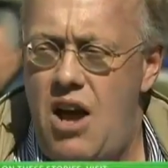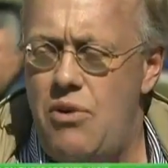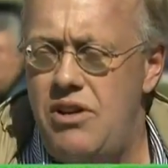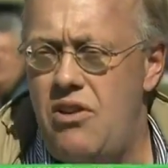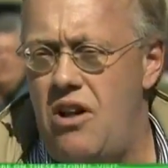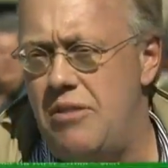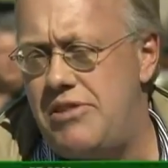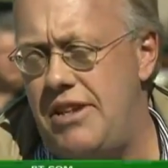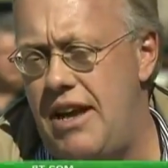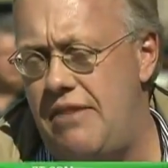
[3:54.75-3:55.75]
I wouldn't call
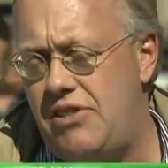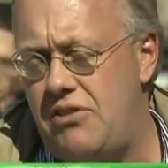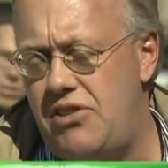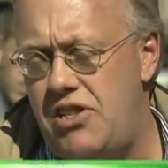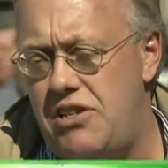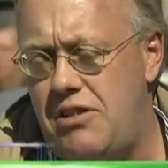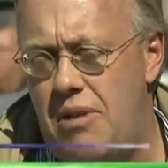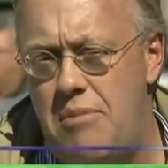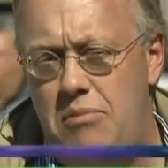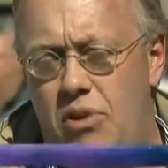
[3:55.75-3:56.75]
them slaves to the
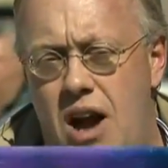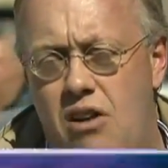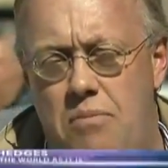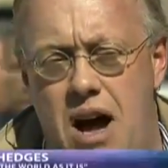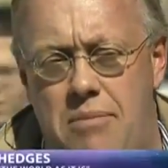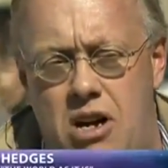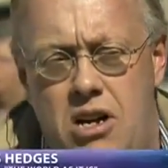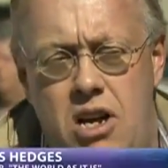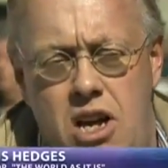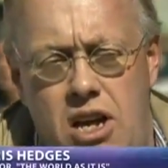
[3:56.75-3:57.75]
system. I mean, Barack
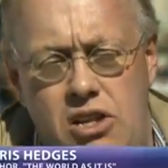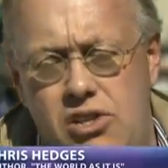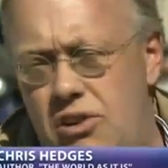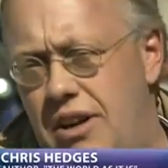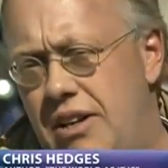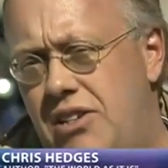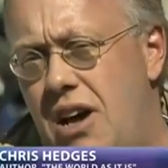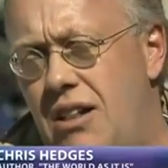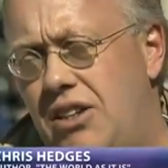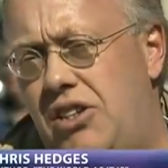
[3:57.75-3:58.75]
Obama is certainly
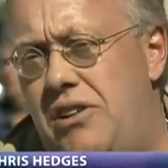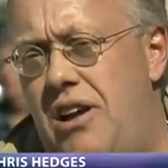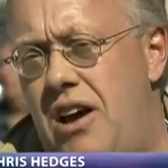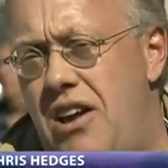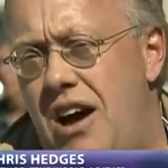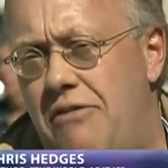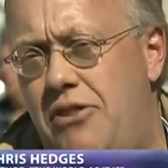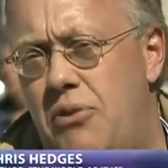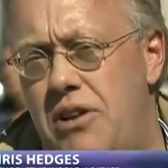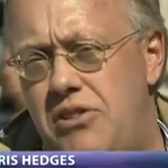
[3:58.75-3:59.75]
intelligent
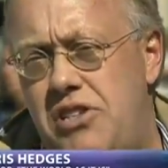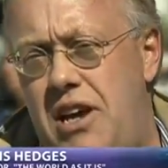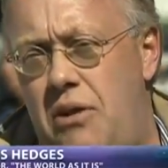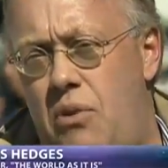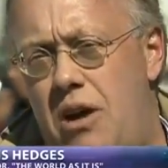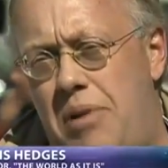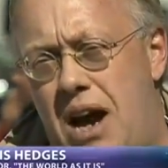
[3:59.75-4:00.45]
enough to understand where